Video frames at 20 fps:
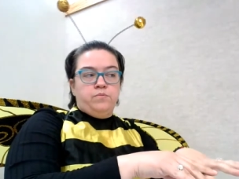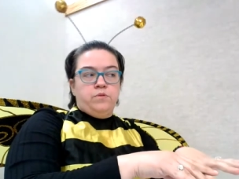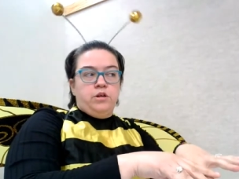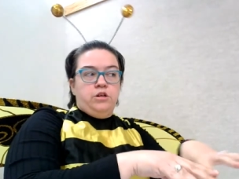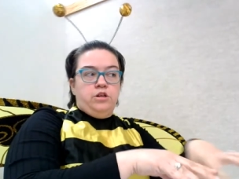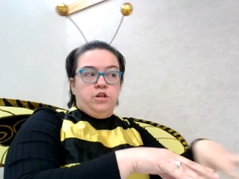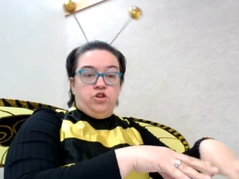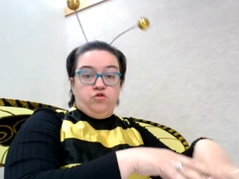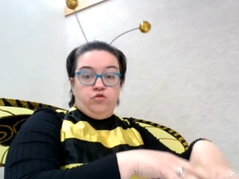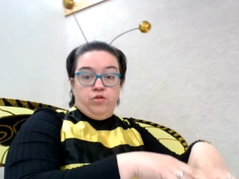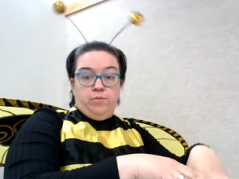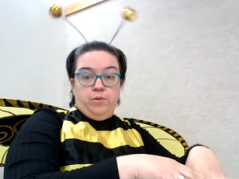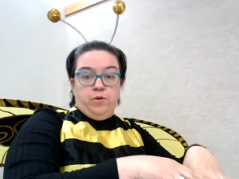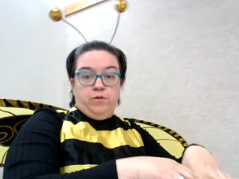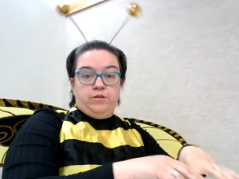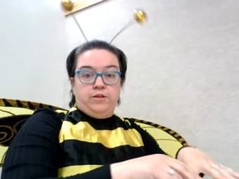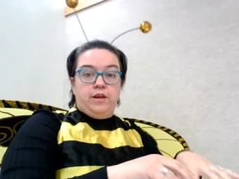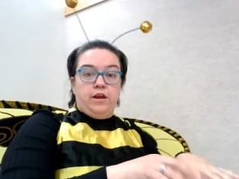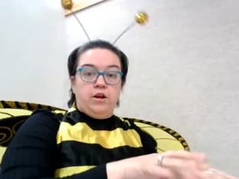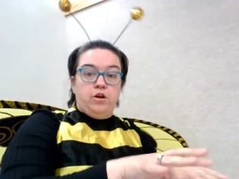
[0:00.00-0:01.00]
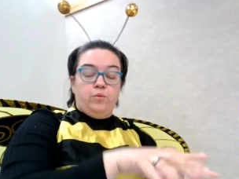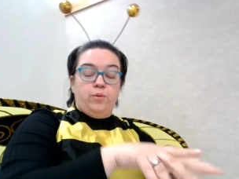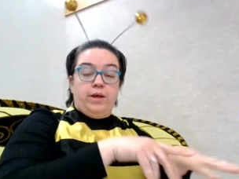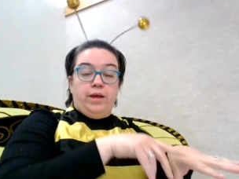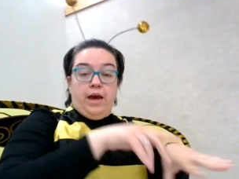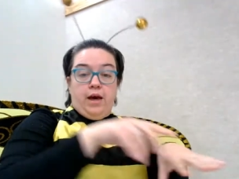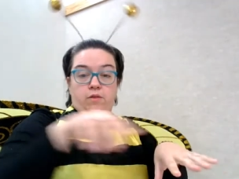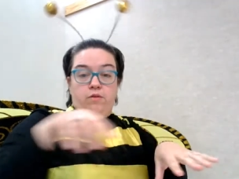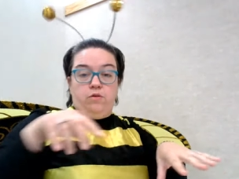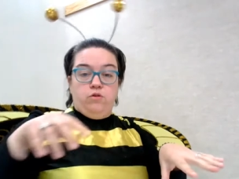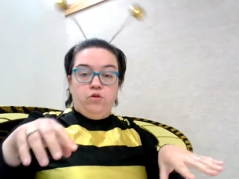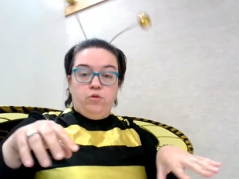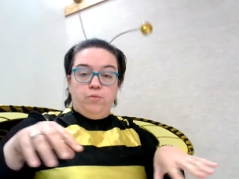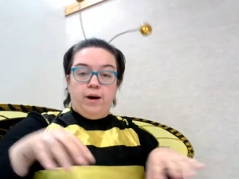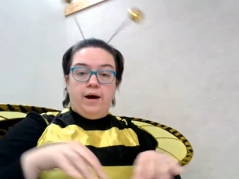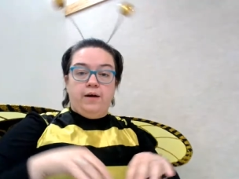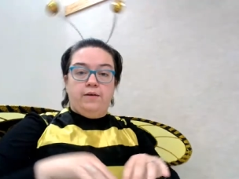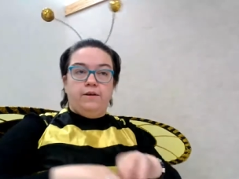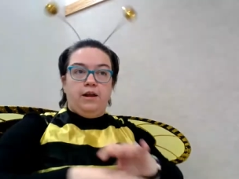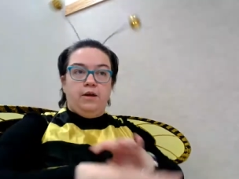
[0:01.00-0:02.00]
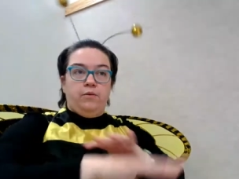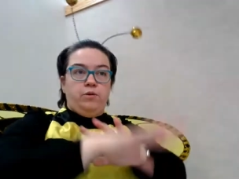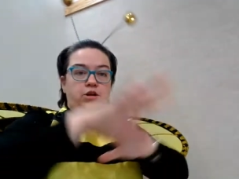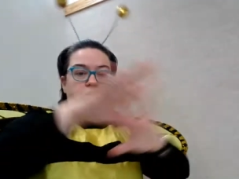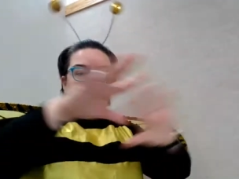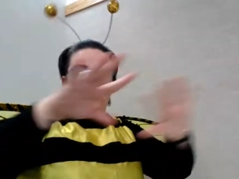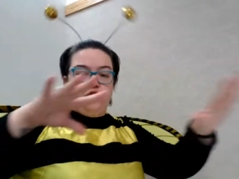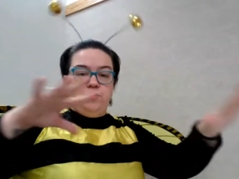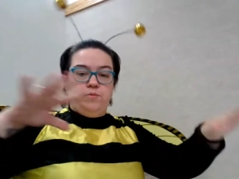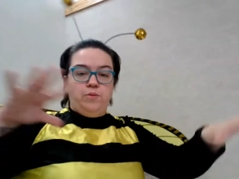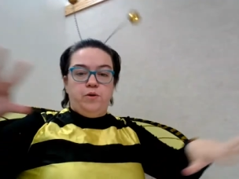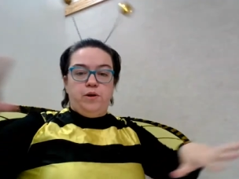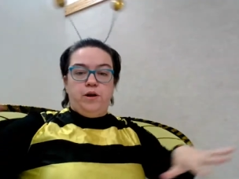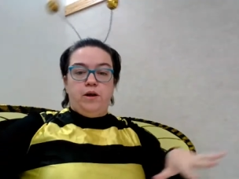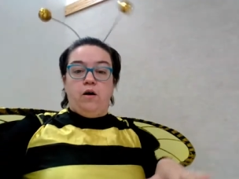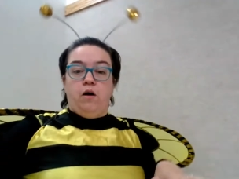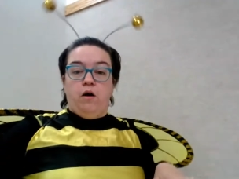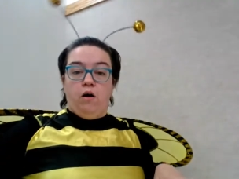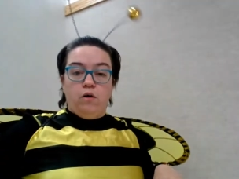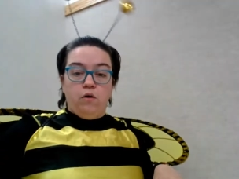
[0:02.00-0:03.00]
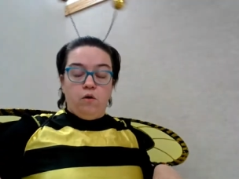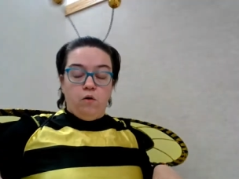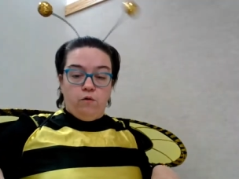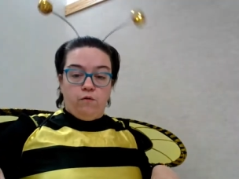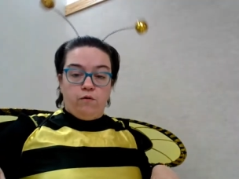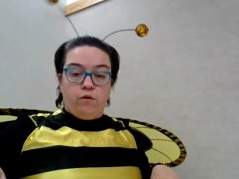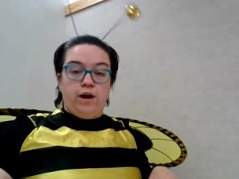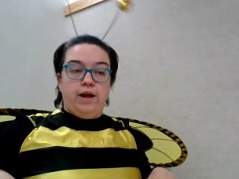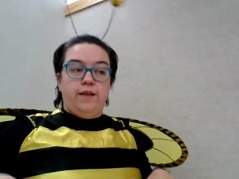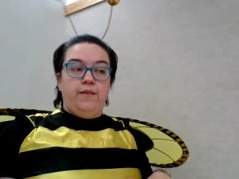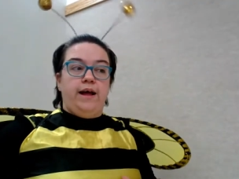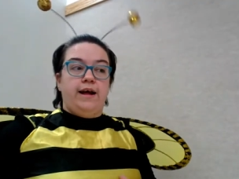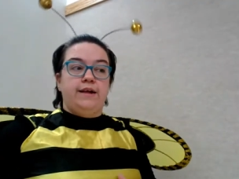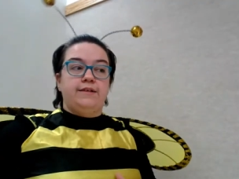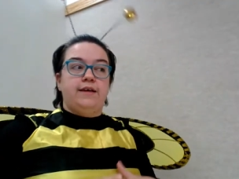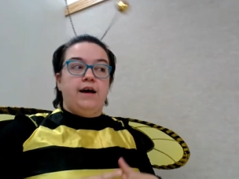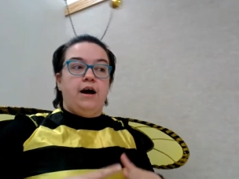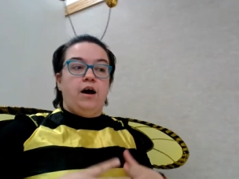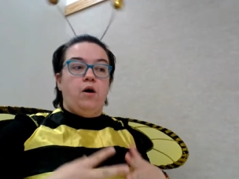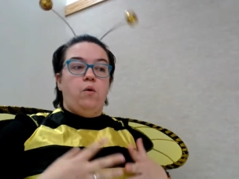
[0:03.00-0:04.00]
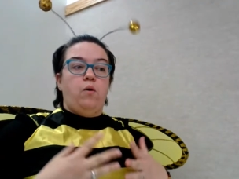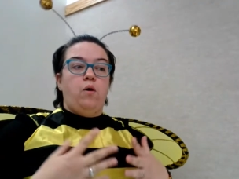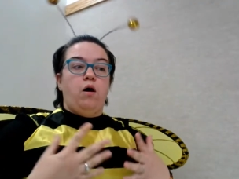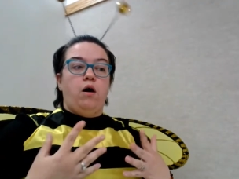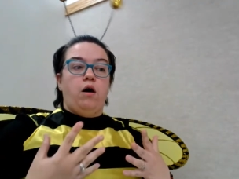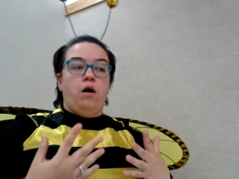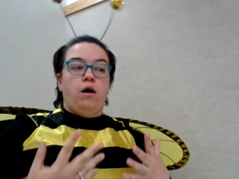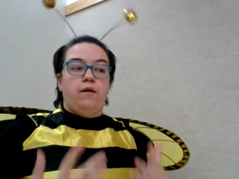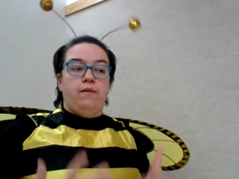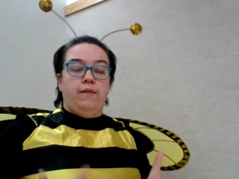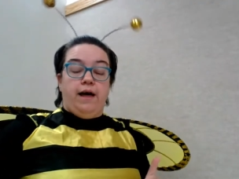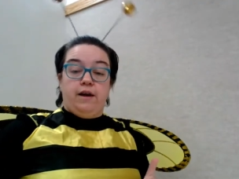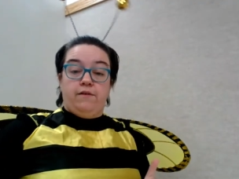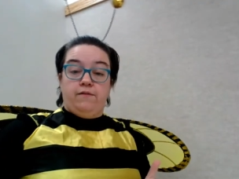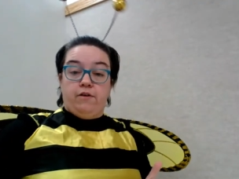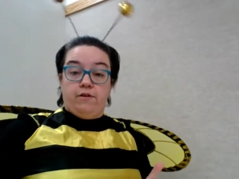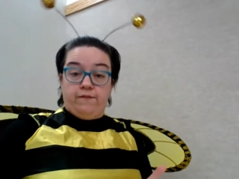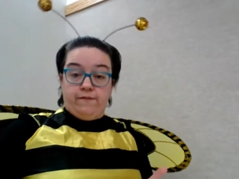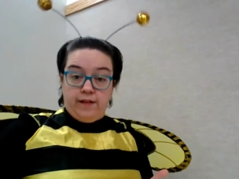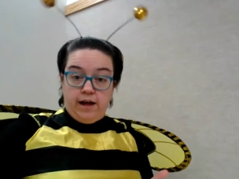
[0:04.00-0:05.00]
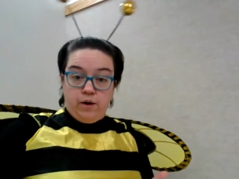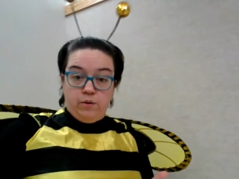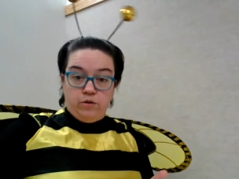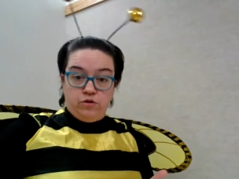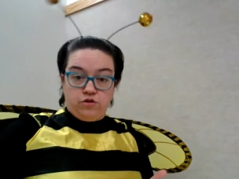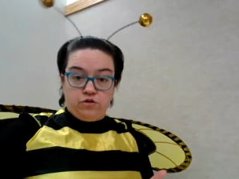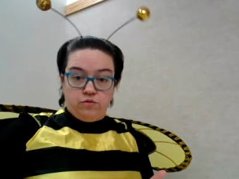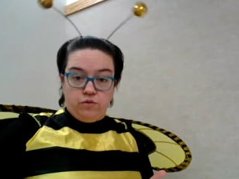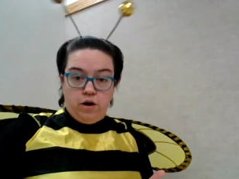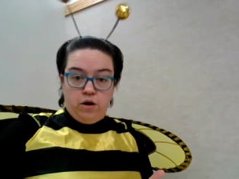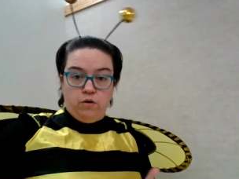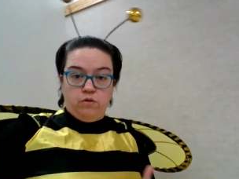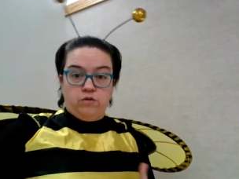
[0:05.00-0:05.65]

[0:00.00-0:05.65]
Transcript: distributes there. We gather new pollen, and we distribute it all over, and that's how a lot of our flowers grow.